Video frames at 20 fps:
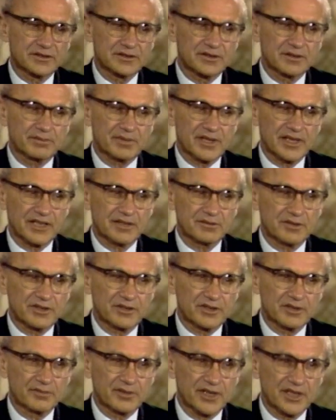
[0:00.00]
The bank will
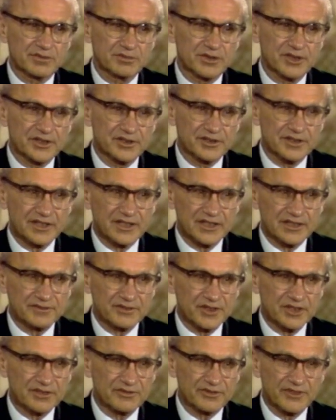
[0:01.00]
only be able to do that if
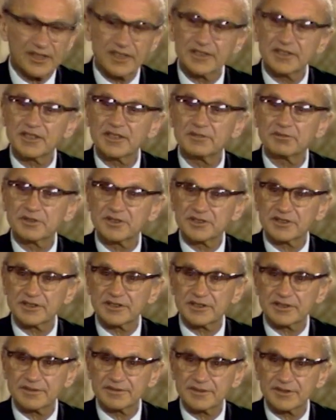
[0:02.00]
it can find the
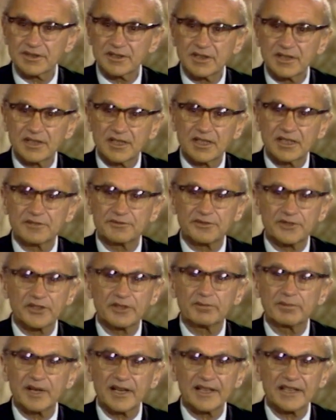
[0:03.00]
reserves. And for the
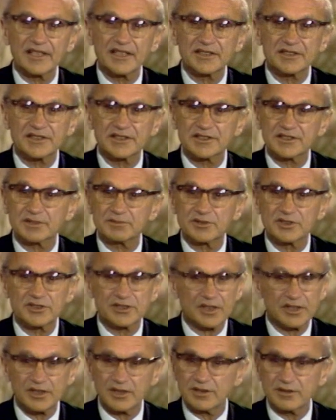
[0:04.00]
banking system as
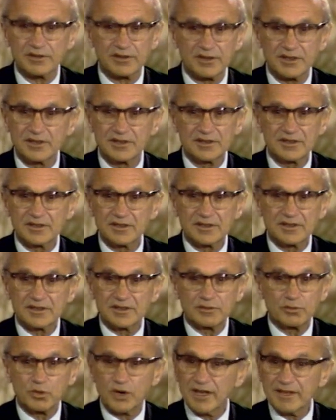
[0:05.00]
a whole,
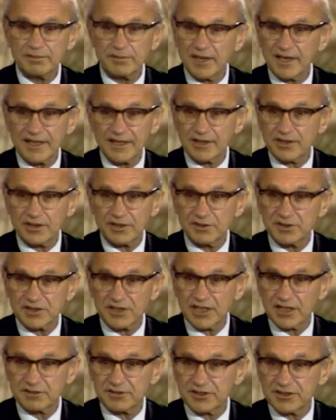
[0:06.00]
one bank can always
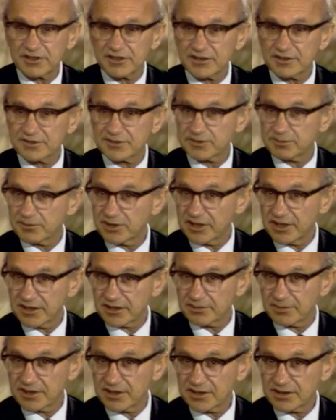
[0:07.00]
get reserves from
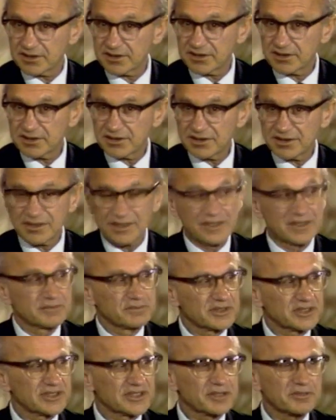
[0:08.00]
another bank.
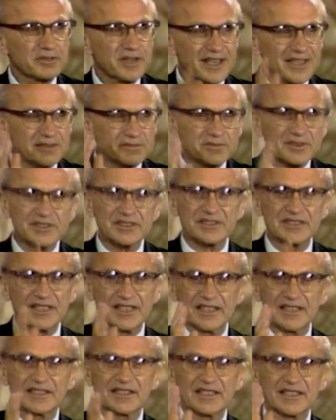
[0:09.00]
But the great
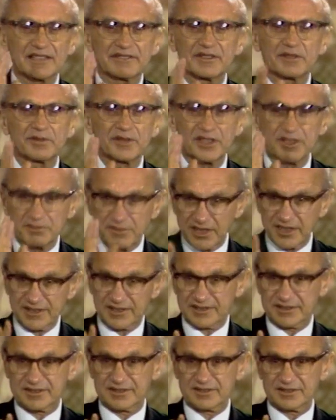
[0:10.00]
mistake that everybody
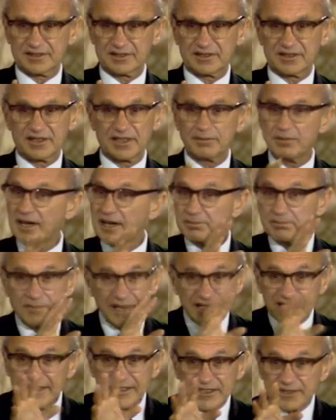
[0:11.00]
makes about
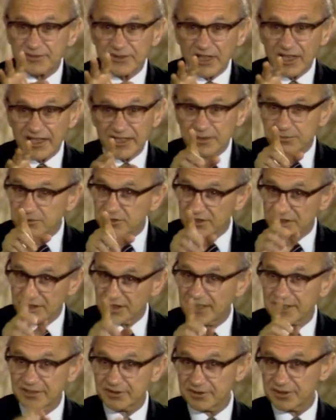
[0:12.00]
many different items, it's
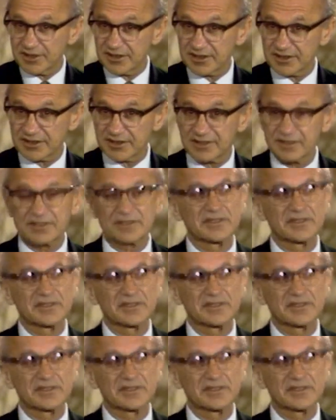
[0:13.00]
not only this,